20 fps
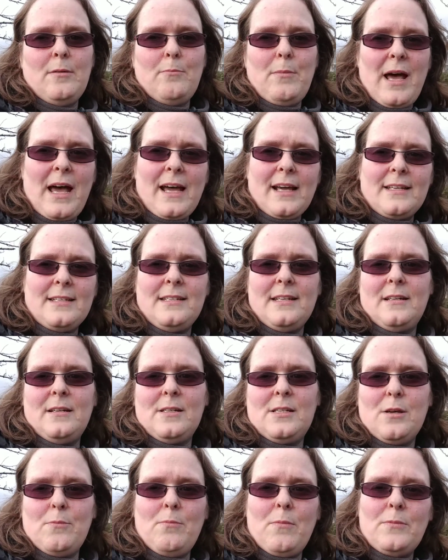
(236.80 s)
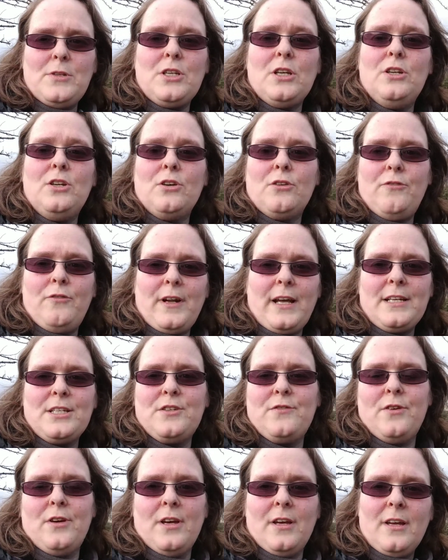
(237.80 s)
Macs and to look flash
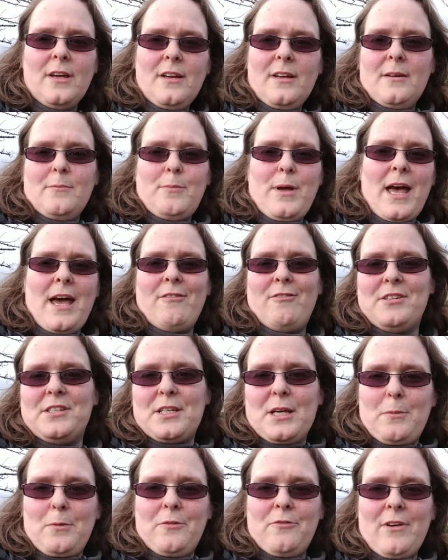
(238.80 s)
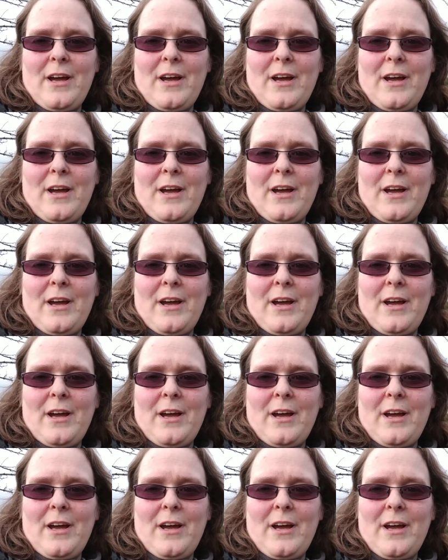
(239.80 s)
for parents coming